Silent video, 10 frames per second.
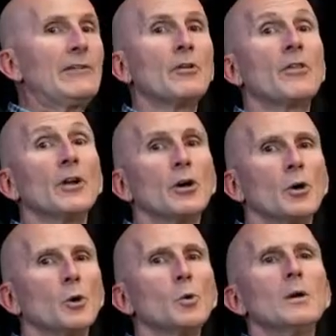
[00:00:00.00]

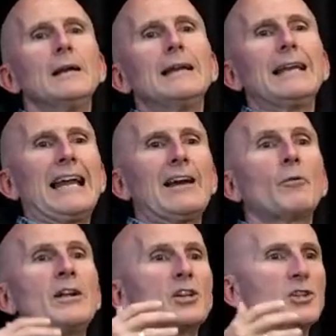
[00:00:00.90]
though every
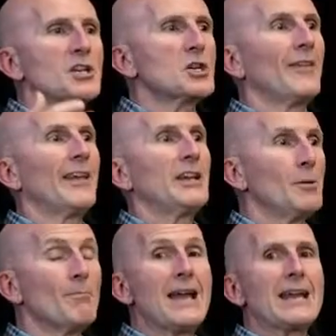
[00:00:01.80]
decision that you
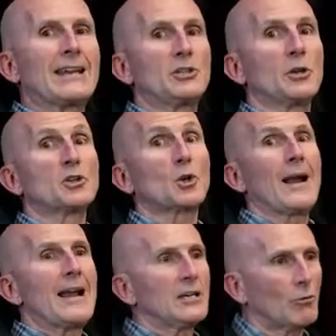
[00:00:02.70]
make as you're
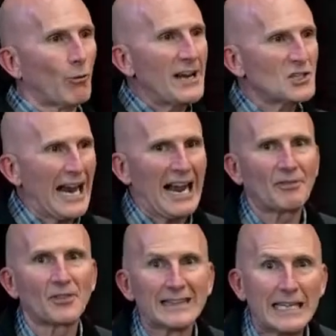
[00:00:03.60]
trying to race at
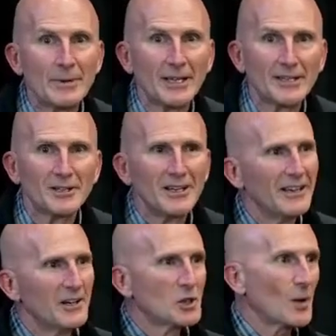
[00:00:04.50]
the limit
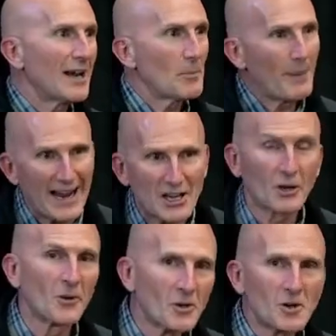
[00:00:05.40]
you're trying to pass
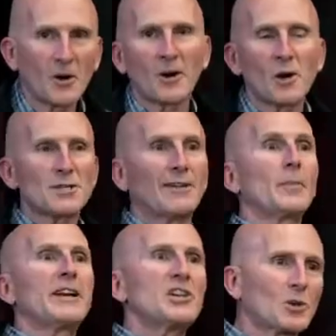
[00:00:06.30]
other cars
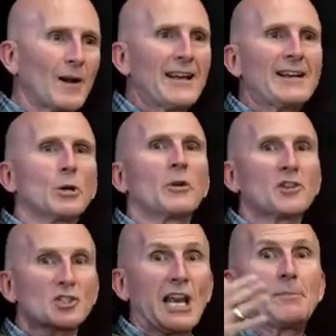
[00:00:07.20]
everybody's trying to go to the
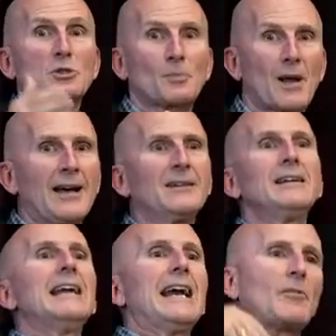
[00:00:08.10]
same spot
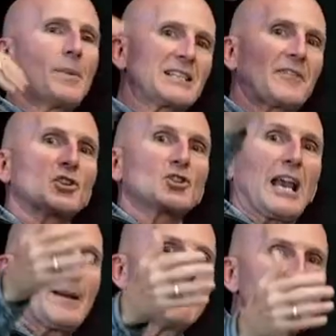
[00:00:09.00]
everybody's got the
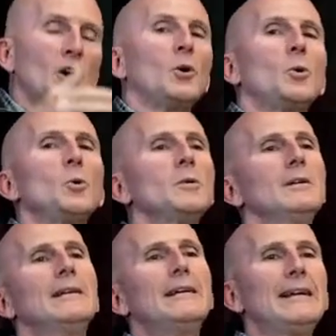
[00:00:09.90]
same goal
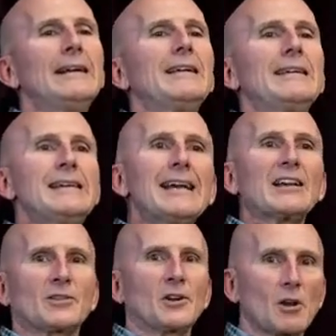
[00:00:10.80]
uh, yes,
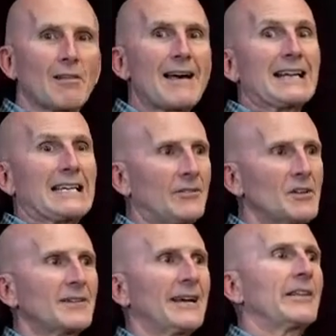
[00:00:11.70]
there's a lot of give and
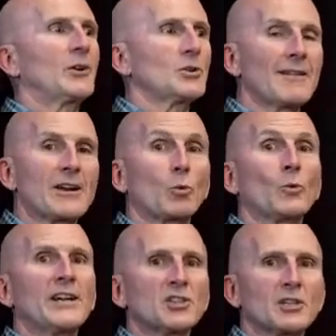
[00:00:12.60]
take, there's a lot of
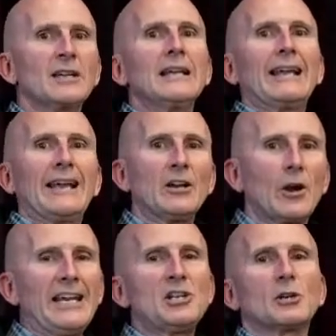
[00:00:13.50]
risk in
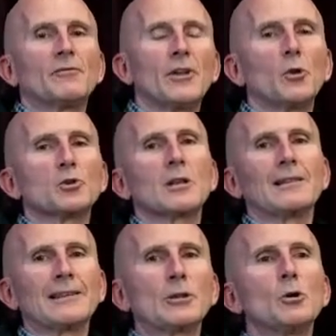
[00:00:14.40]
each of those
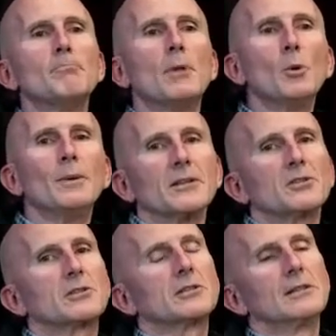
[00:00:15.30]
little
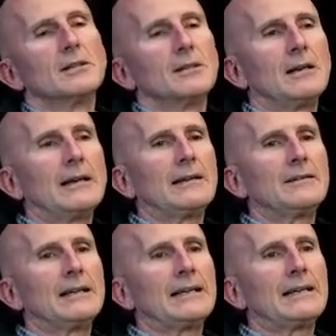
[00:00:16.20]
moments. Uh, uh,
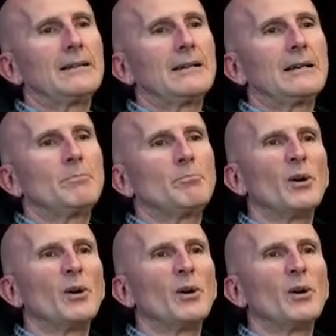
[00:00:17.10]
uh but